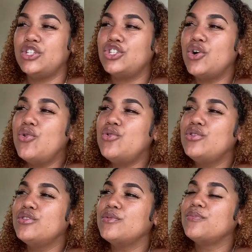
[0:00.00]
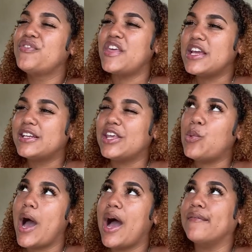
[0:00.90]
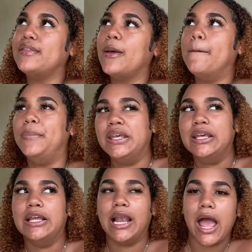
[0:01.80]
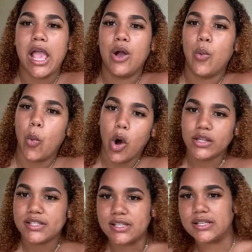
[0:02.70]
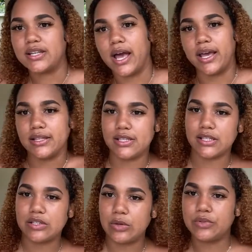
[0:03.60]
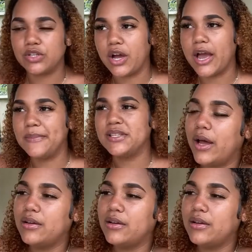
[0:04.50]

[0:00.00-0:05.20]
don't think that you have to be like what society subscribes.